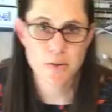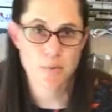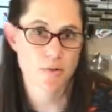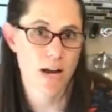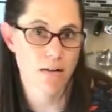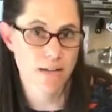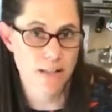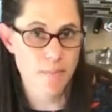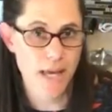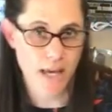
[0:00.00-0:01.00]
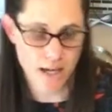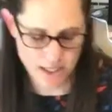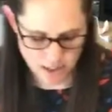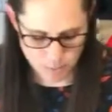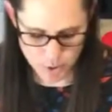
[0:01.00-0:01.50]
around in the pan. I
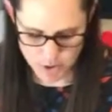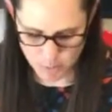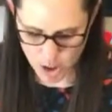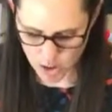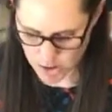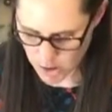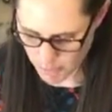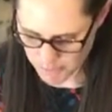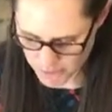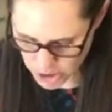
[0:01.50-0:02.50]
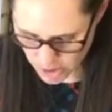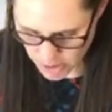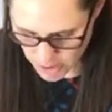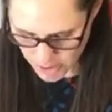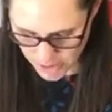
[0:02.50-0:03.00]
didn't put them all on top of each other,